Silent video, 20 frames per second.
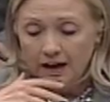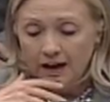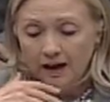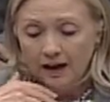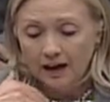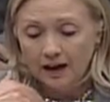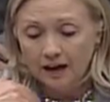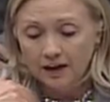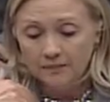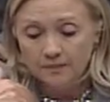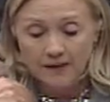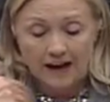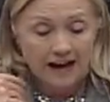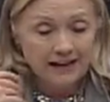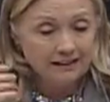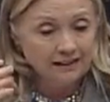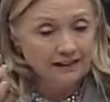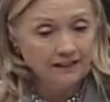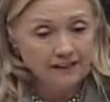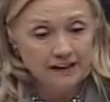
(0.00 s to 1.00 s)

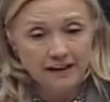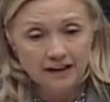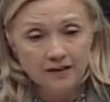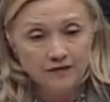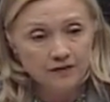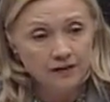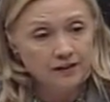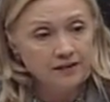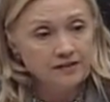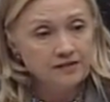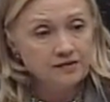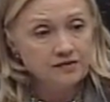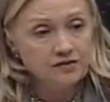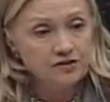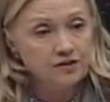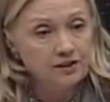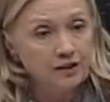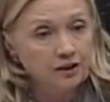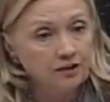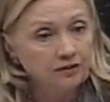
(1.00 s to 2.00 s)
I think they are very
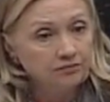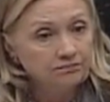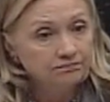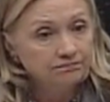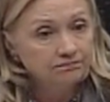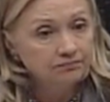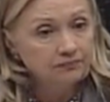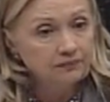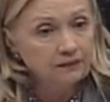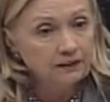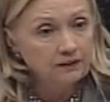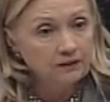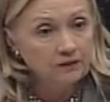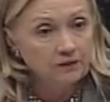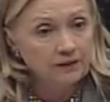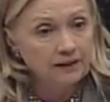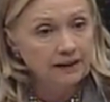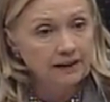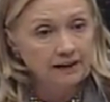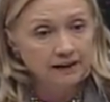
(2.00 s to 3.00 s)
sincere.
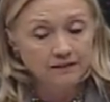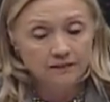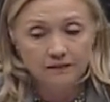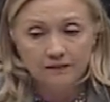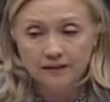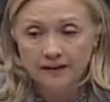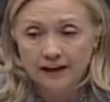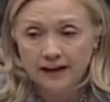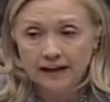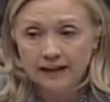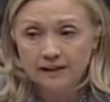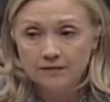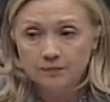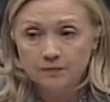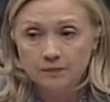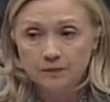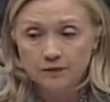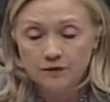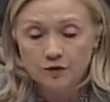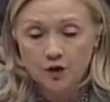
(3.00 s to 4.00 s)

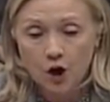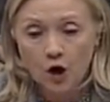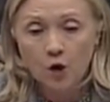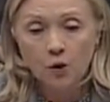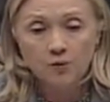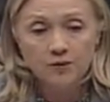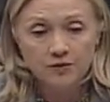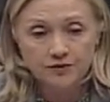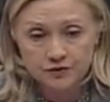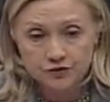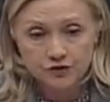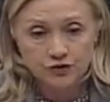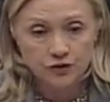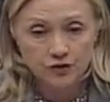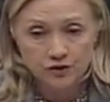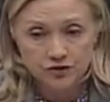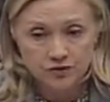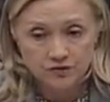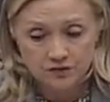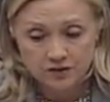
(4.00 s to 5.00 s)
They know that the
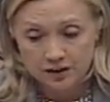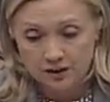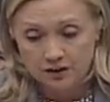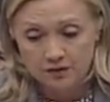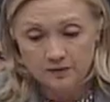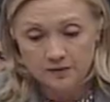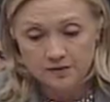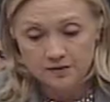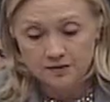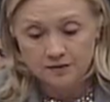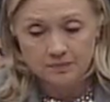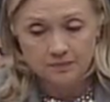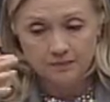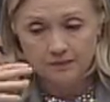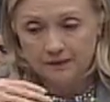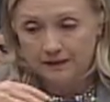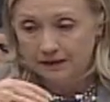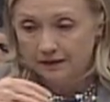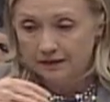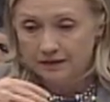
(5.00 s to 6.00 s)
scourge of terrorism
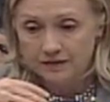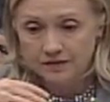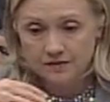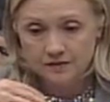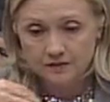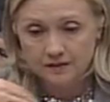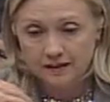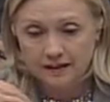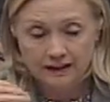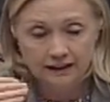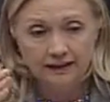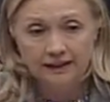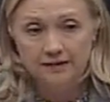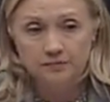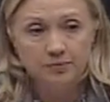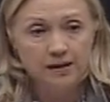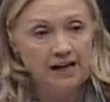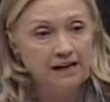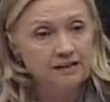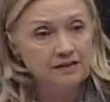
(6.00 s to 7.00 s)
is
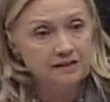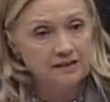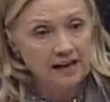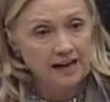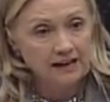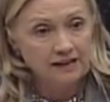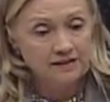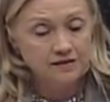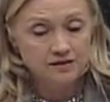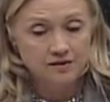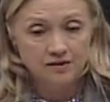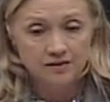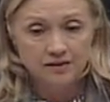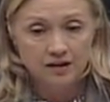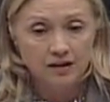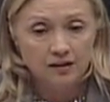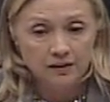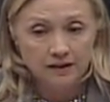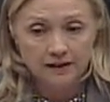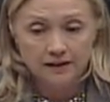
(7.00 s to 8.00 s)
killing Pakistanis.
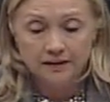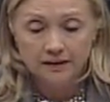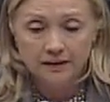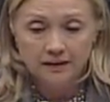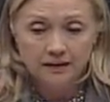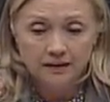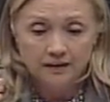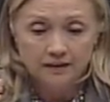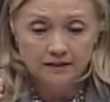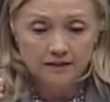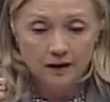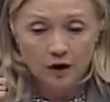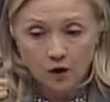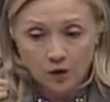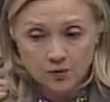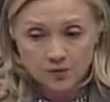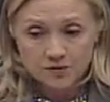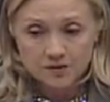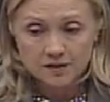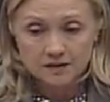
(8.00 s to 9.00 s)
Zardari
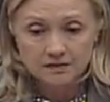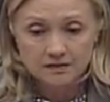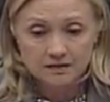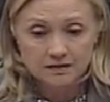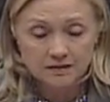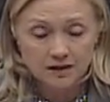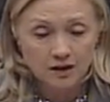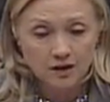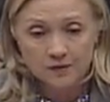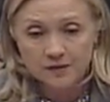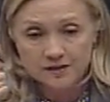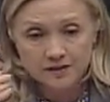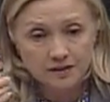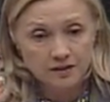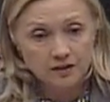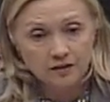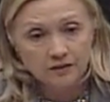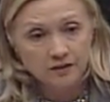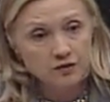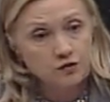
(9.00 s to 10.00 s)
knows that terrorists
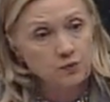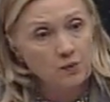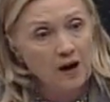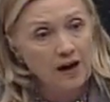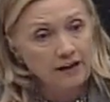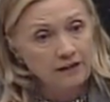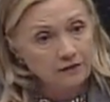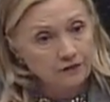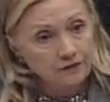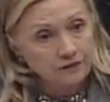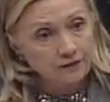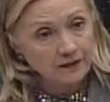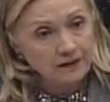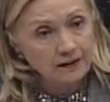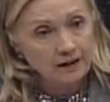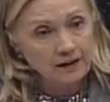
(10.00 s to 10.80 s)
killed his wife.